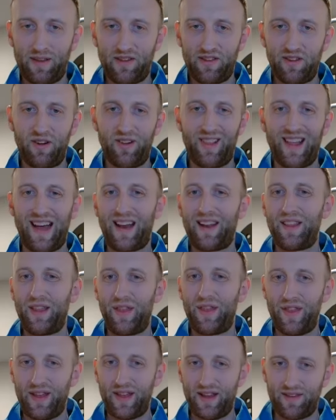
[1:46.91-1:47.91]
These are a lot of
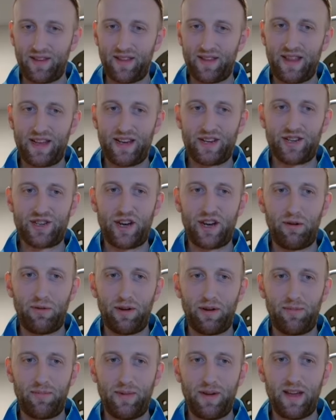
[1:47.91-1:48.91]
the things that they share
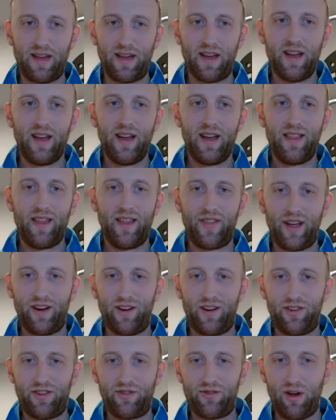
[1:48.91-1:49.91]
with me that they
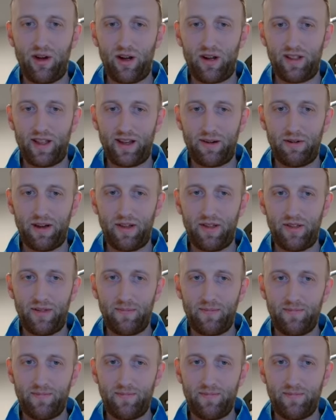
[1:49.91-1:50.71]
are struggling with.